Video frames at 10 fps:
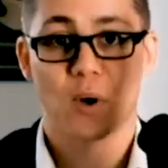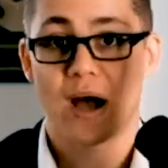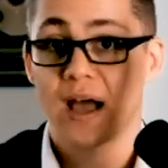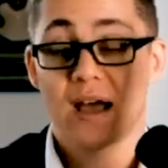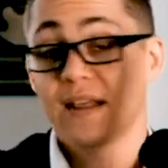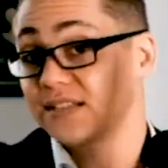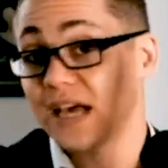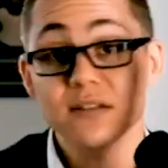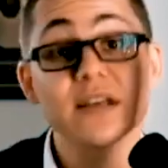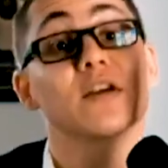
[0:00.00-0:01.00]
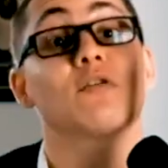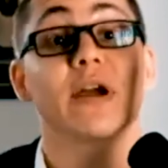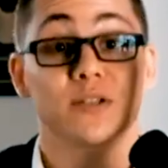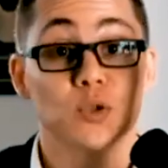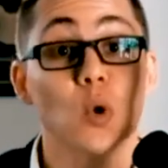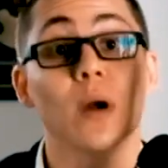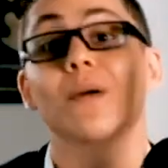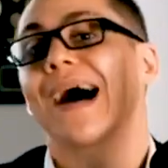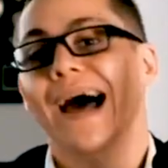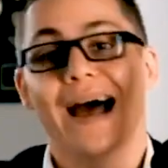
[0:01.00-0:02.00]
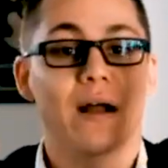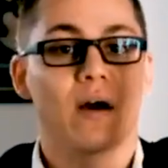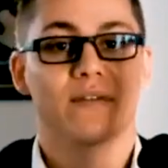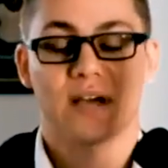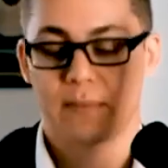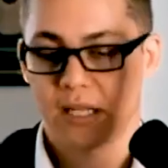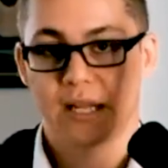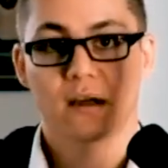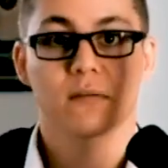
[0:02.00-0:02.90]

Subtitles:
It sounds like a great story. I don't have time to click.